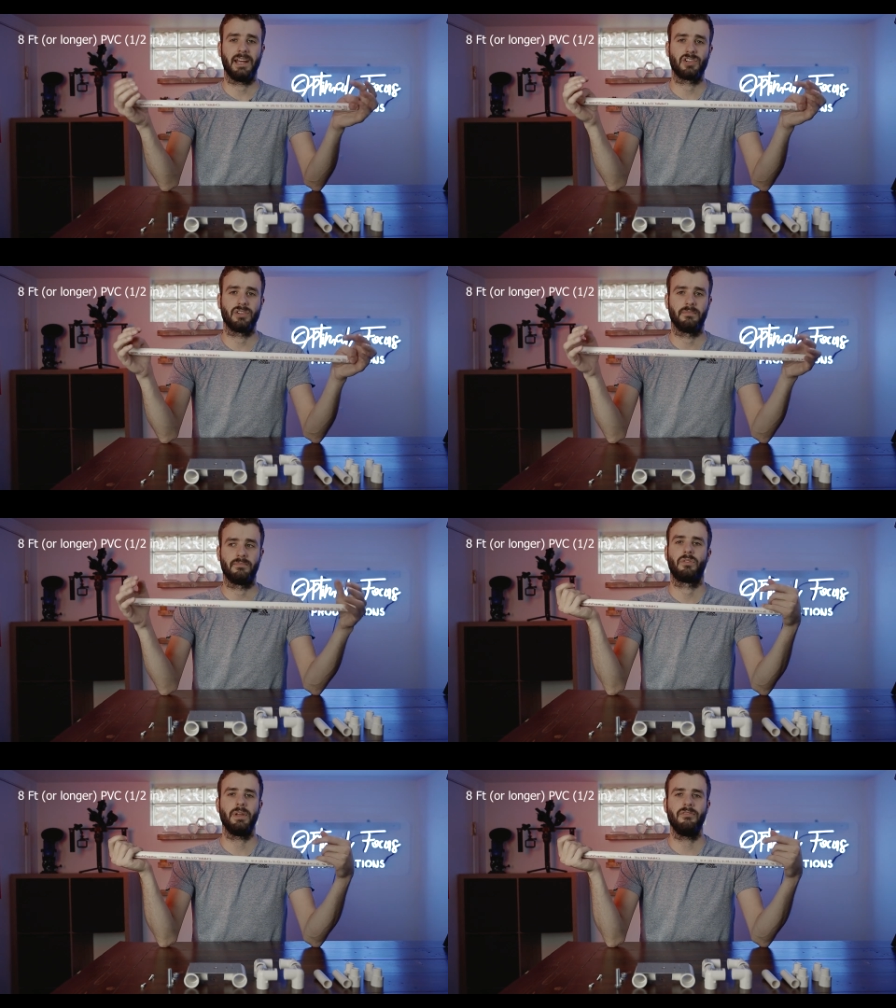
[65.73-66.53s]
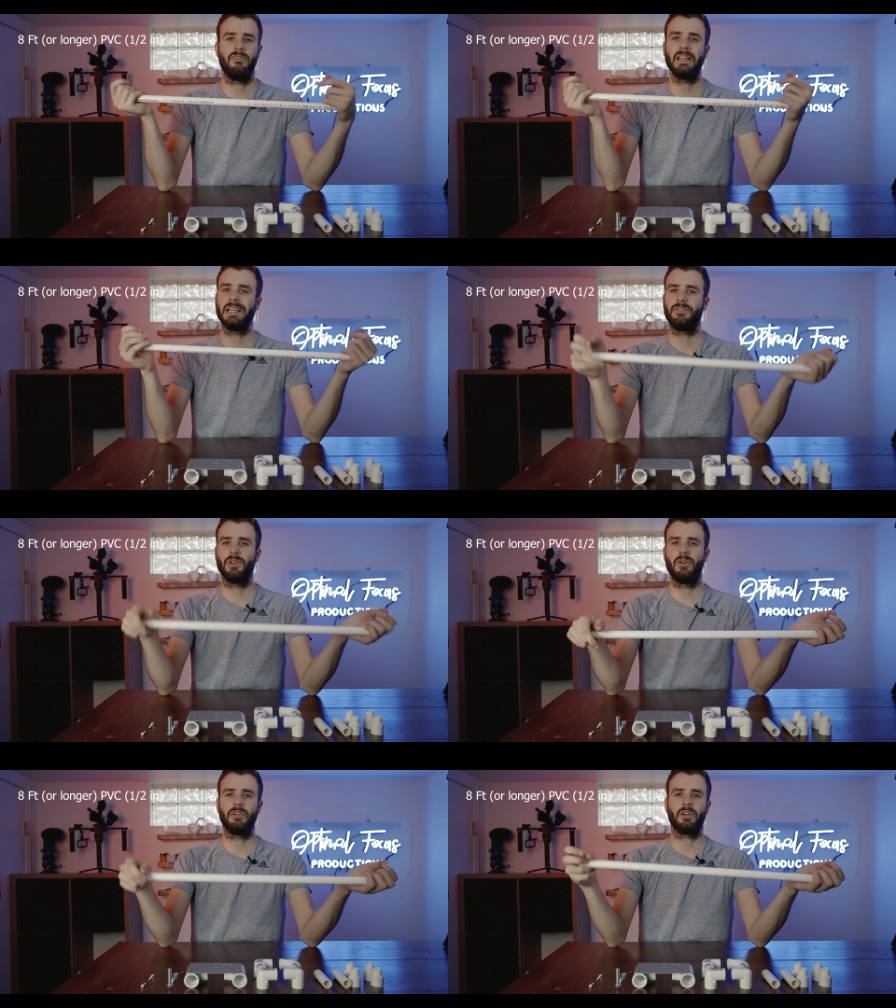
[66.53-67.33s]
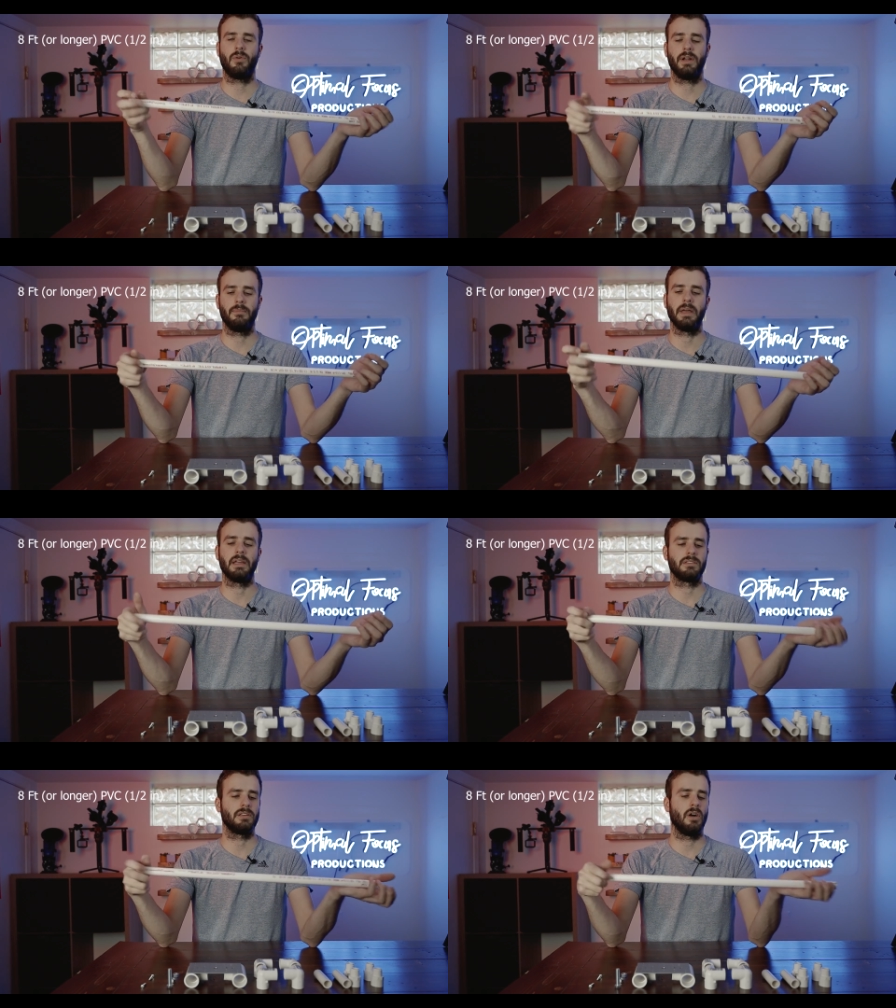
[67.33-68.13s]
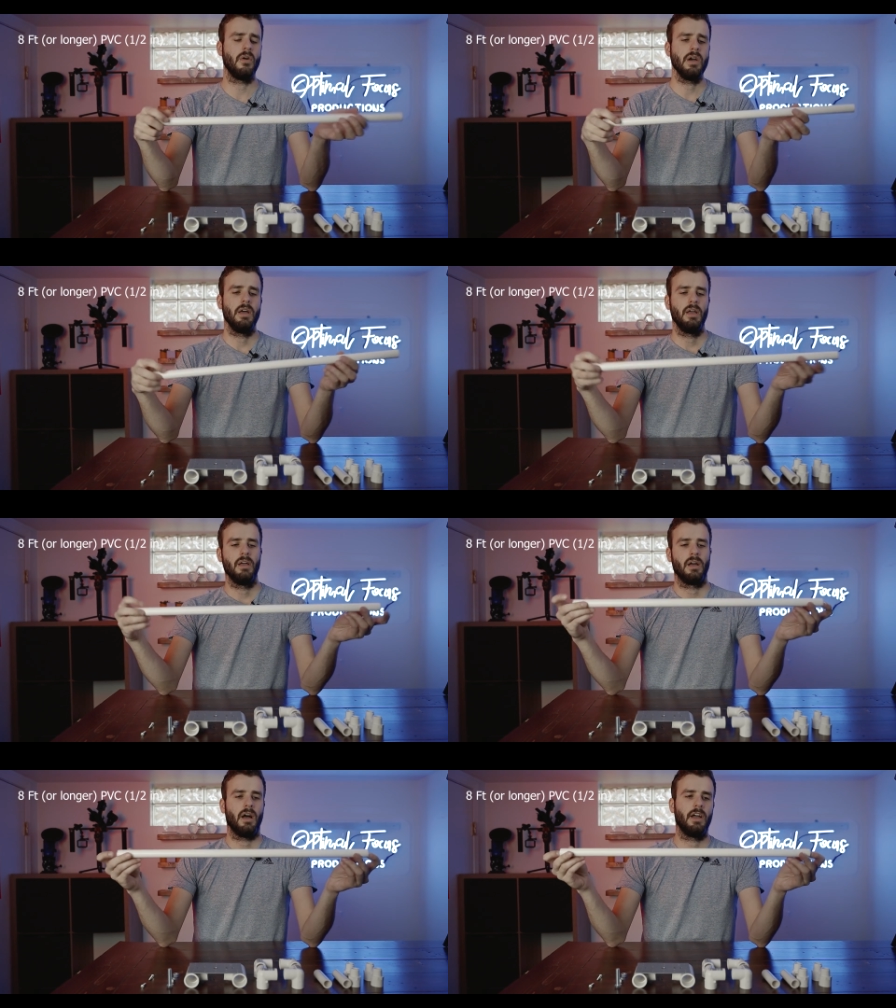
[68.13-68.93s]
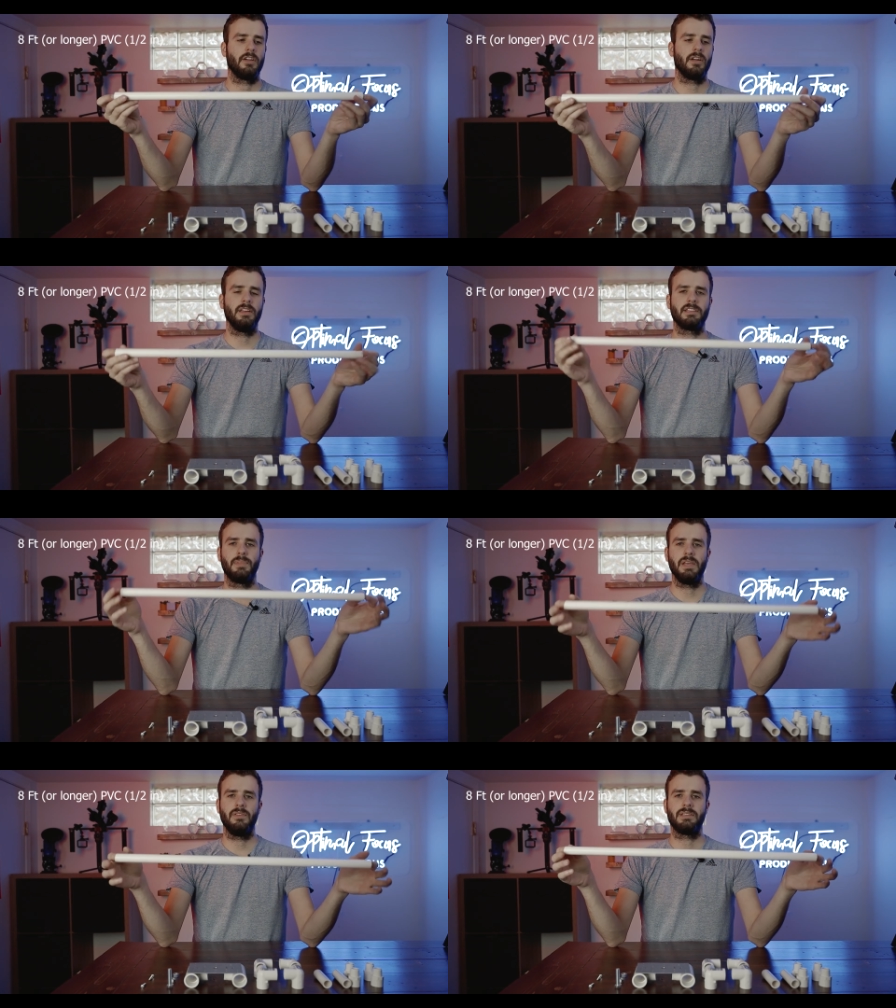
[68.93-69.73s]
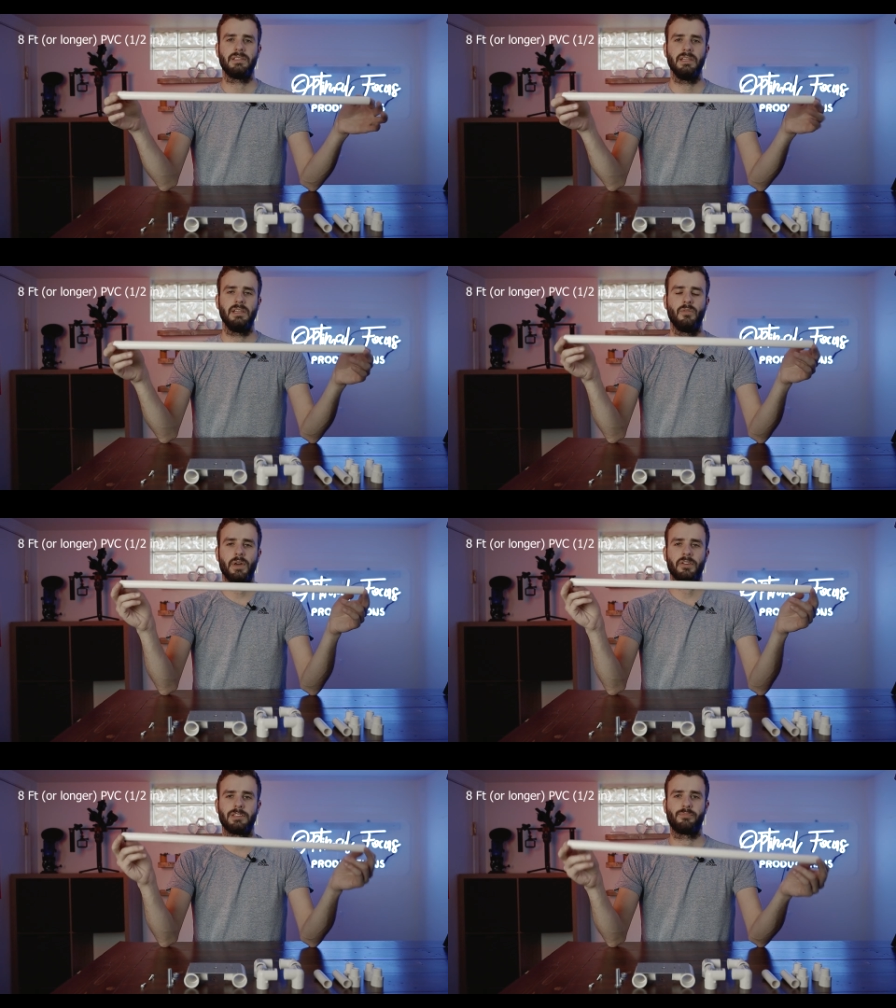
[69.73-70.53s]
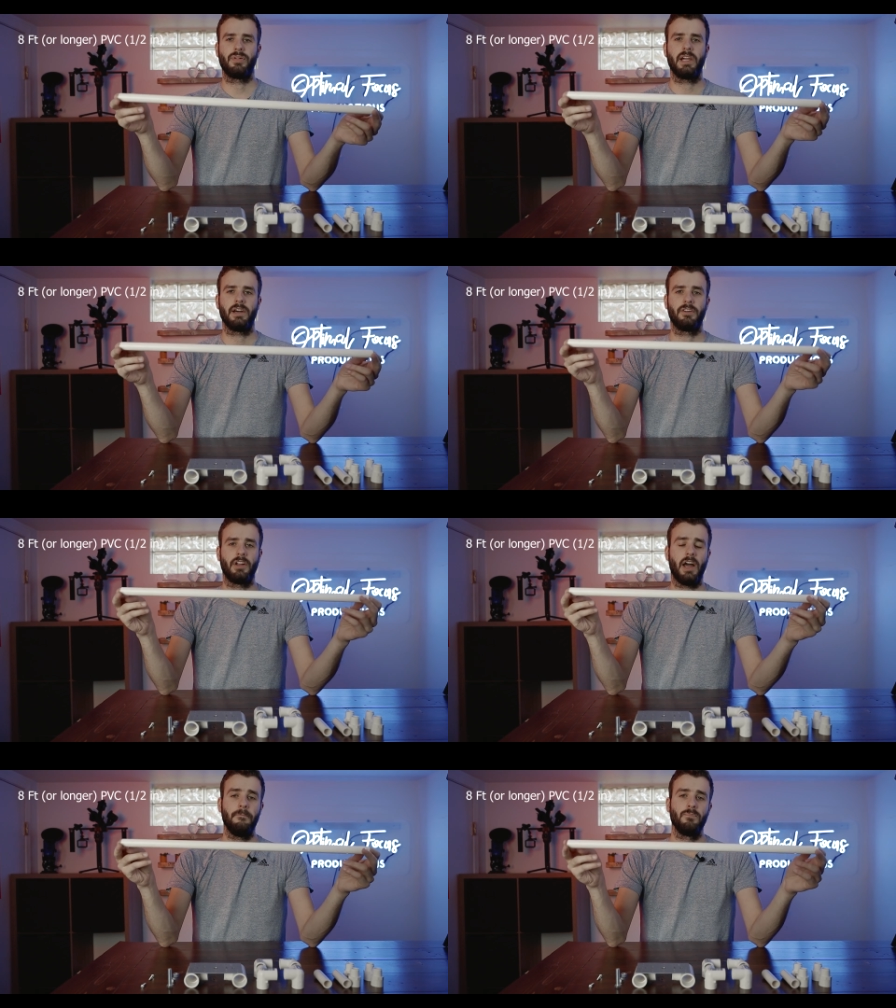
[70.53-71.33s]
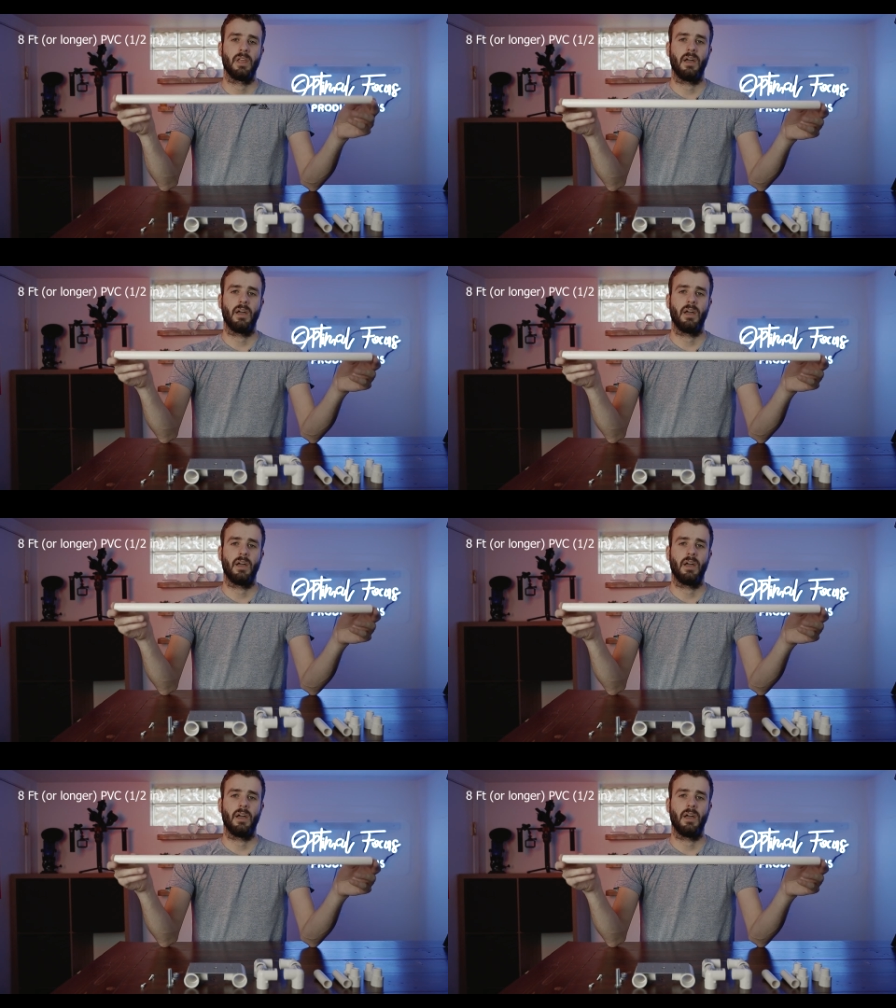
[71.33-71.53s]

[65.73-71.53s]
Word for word: an extra three feet left over, quite a bit. So uh, you're gonna need some PVC, whether it's pre-cut or not.